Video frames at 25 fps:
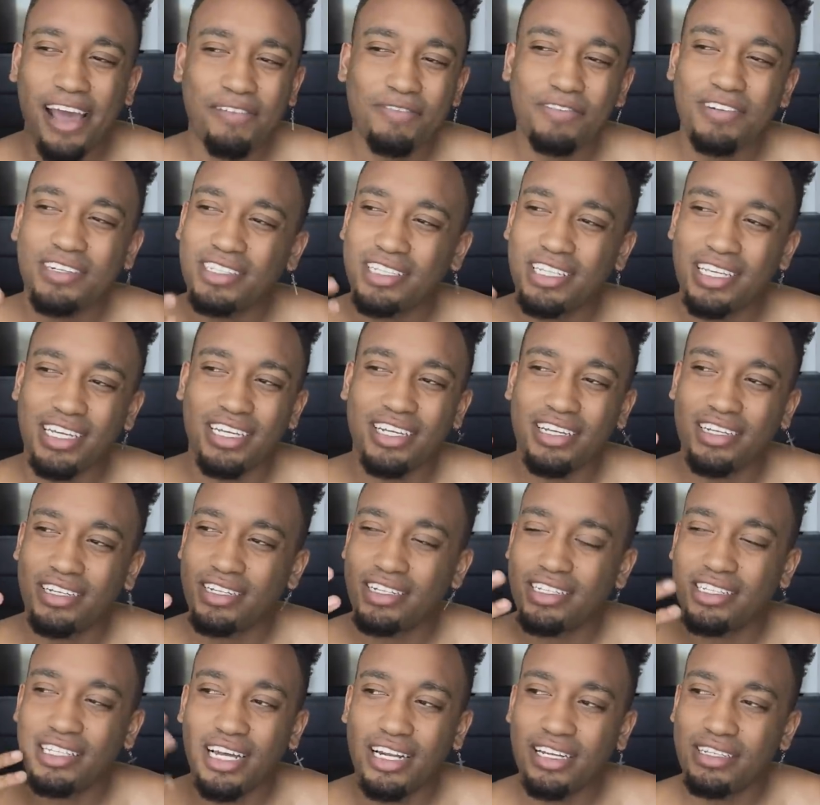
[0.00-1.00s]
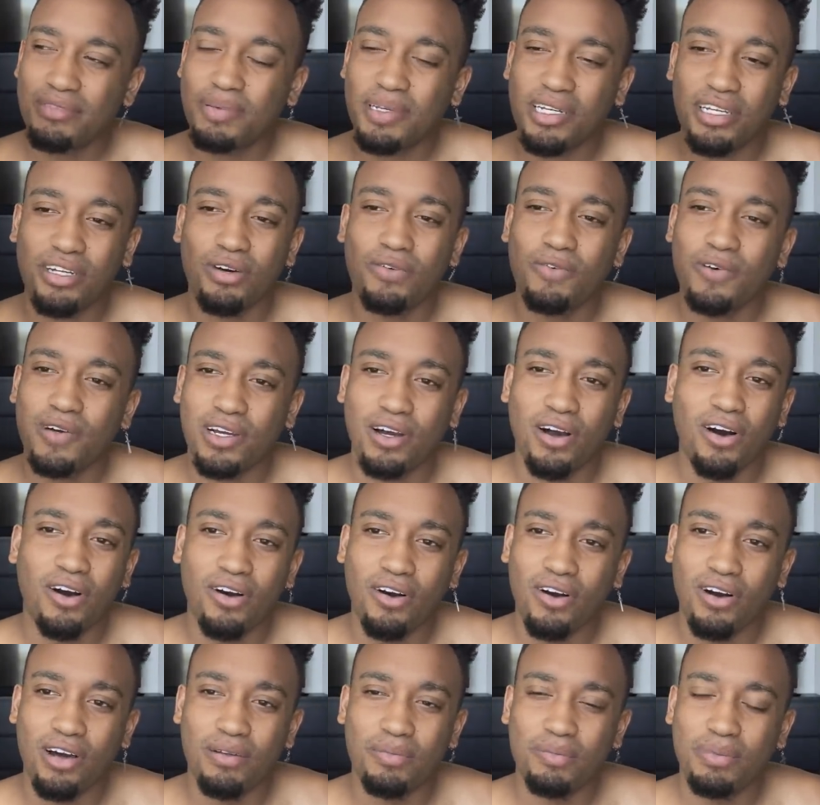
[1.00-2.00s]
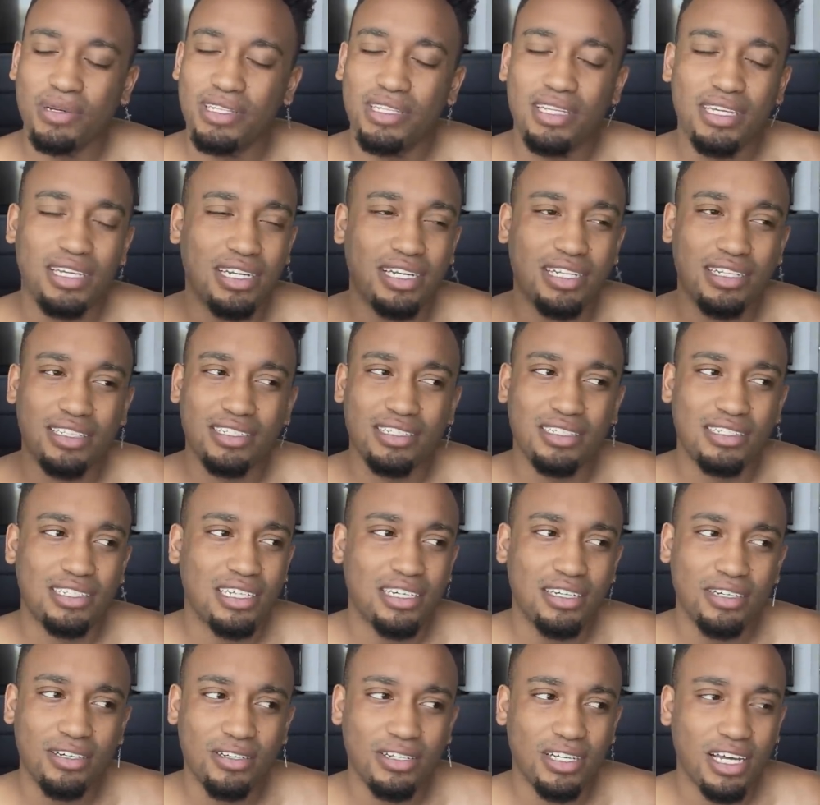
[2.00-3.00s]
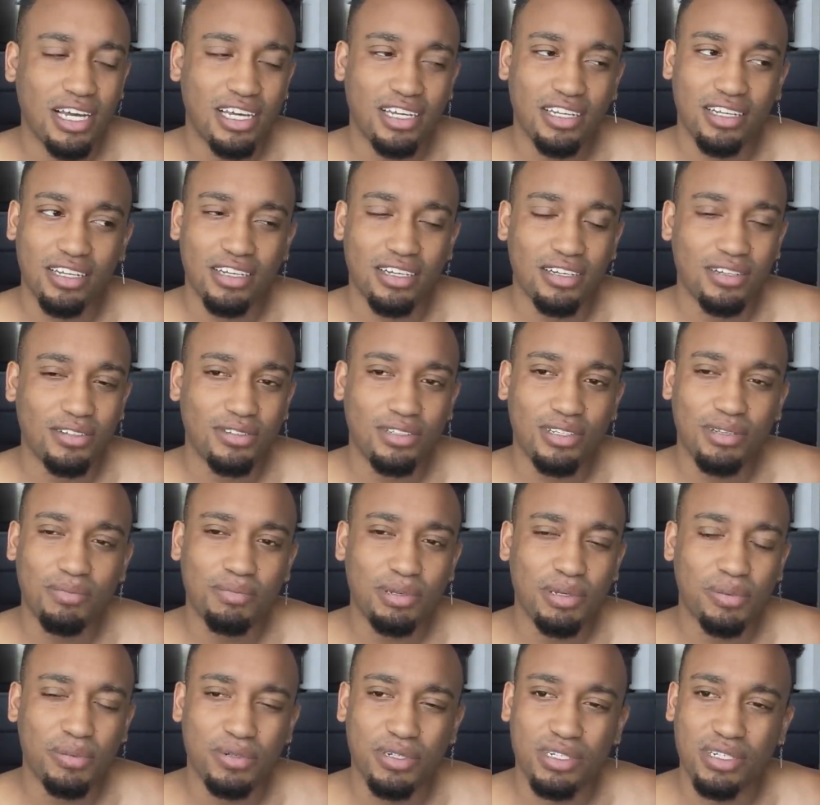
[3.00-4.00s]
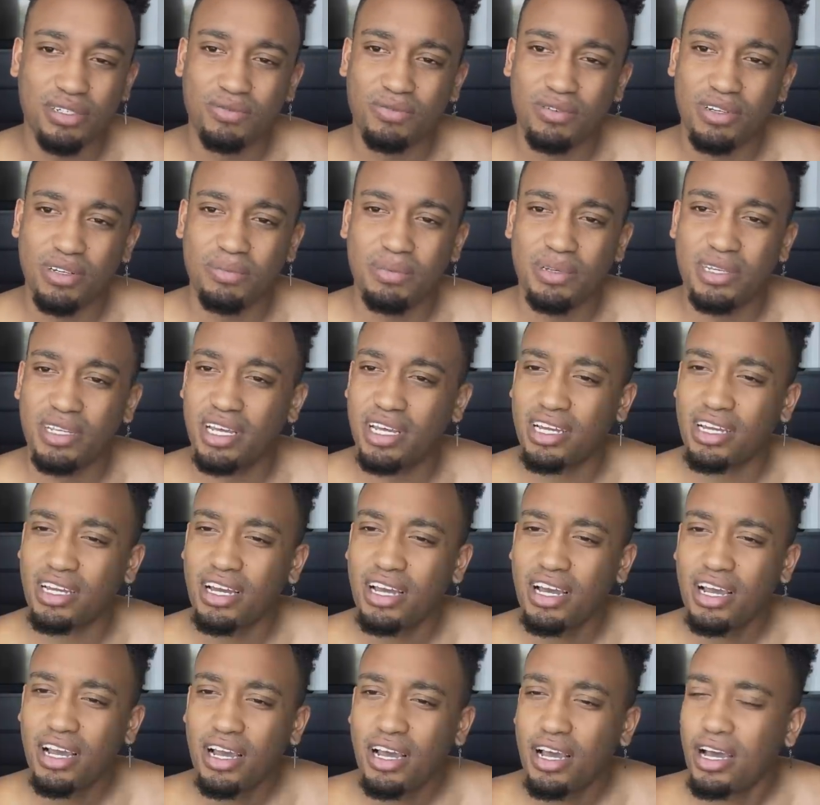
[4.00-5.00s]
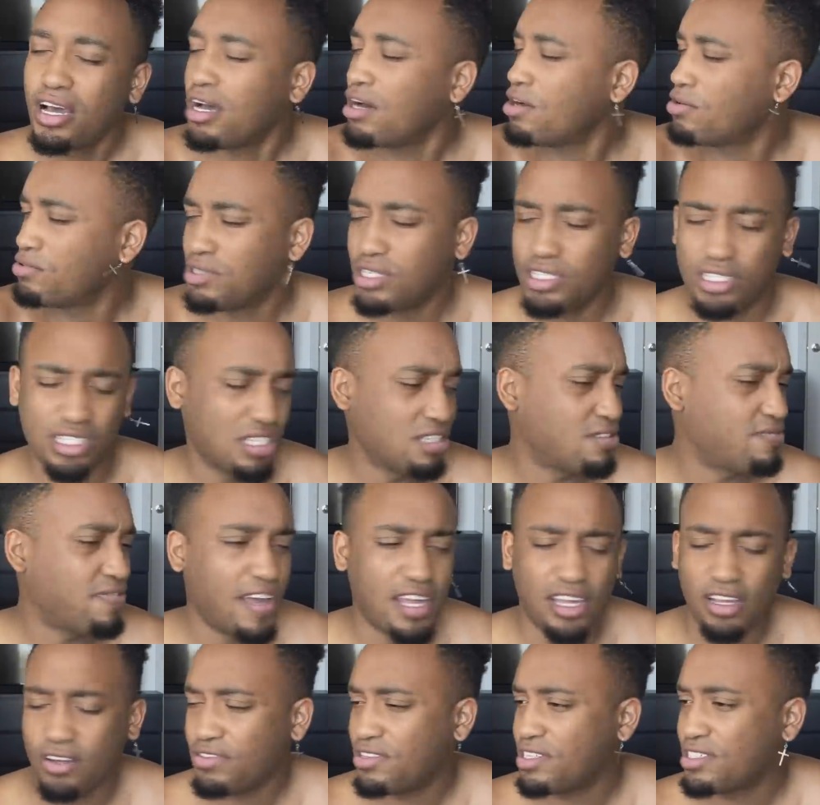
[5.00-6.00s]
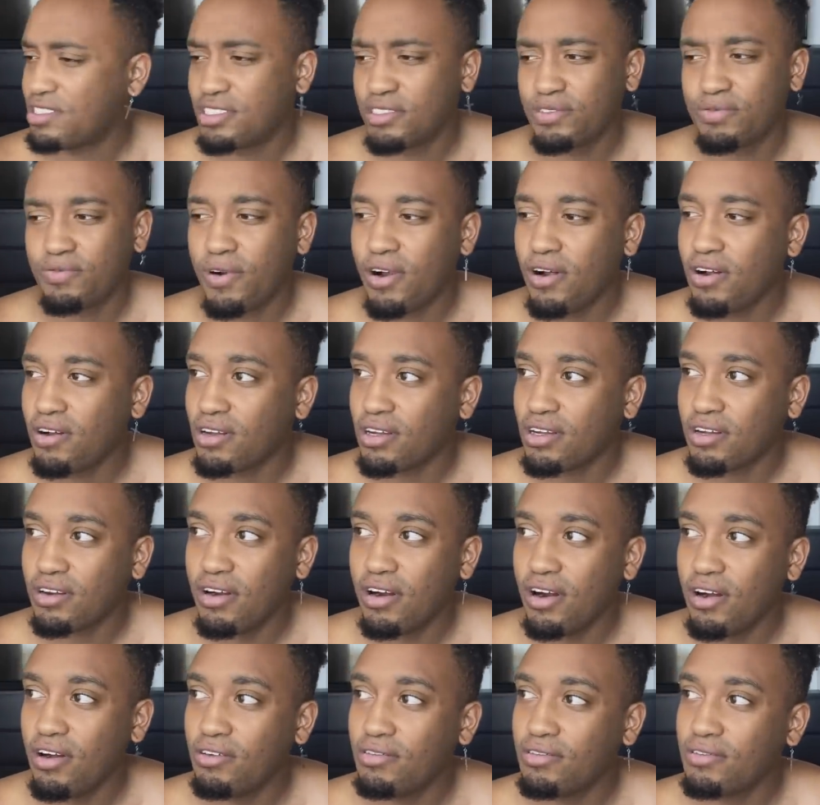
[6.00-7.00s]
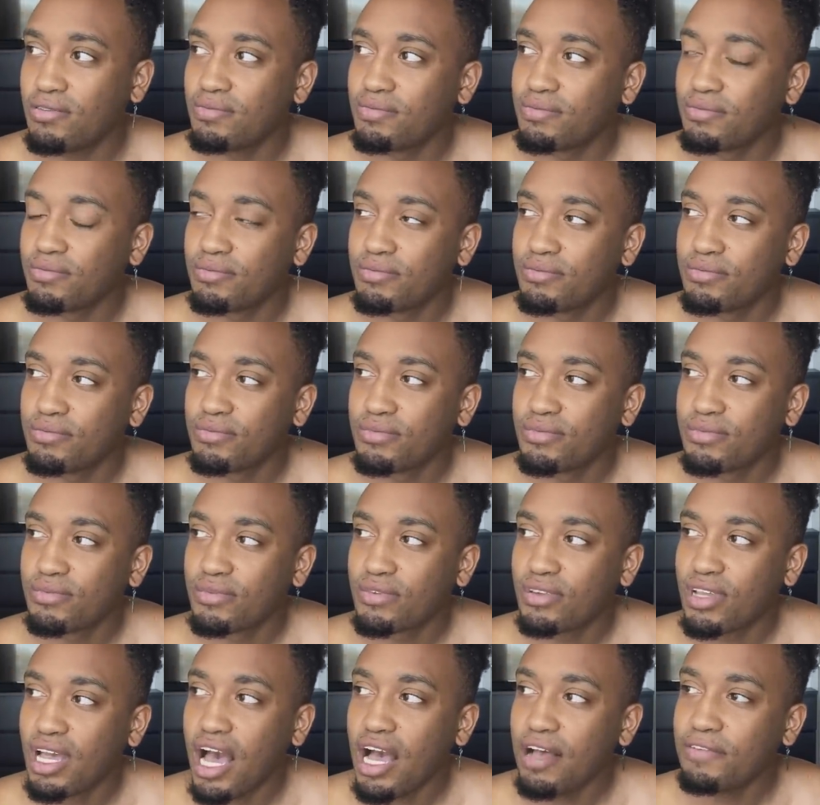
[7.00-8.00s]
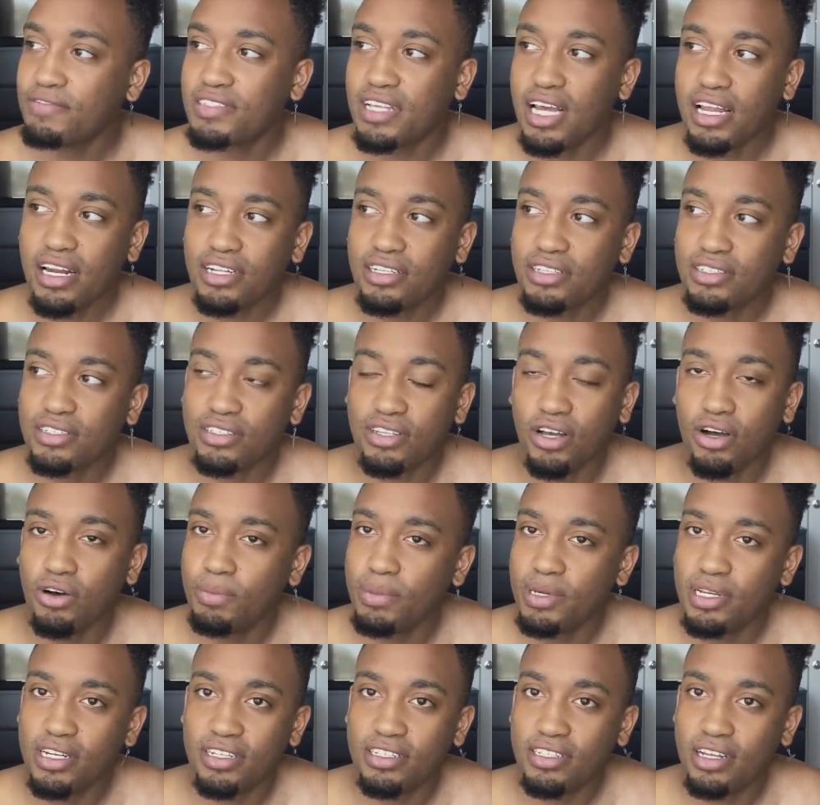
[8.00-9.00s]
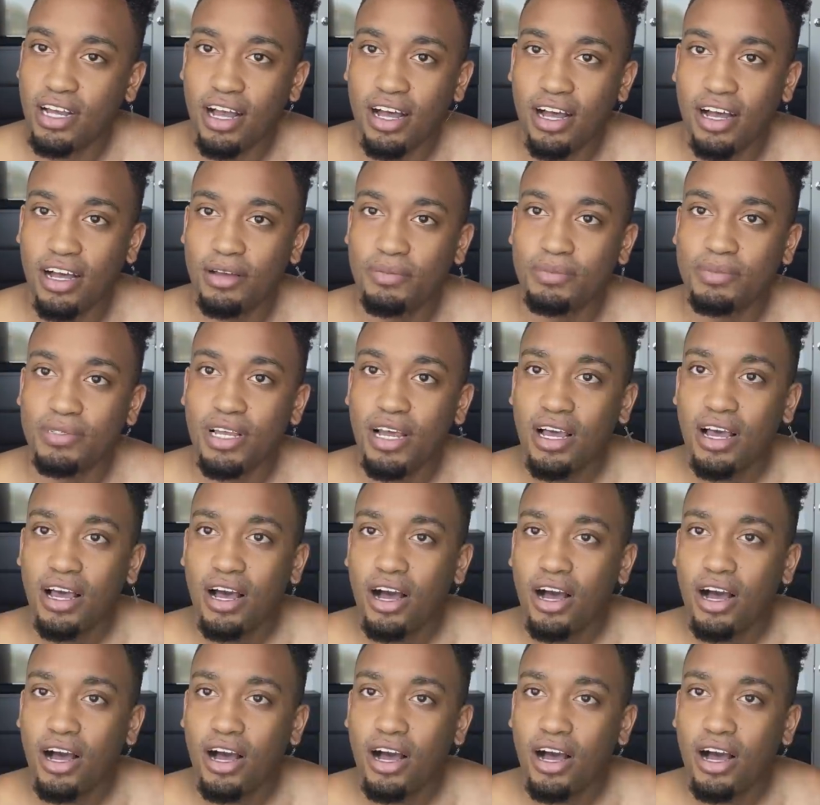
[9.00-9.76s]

everything that has been going on, but then it's still like, some people just want to be like, oh, this is fake, oh, this is wrong. Girl, I've said it so many times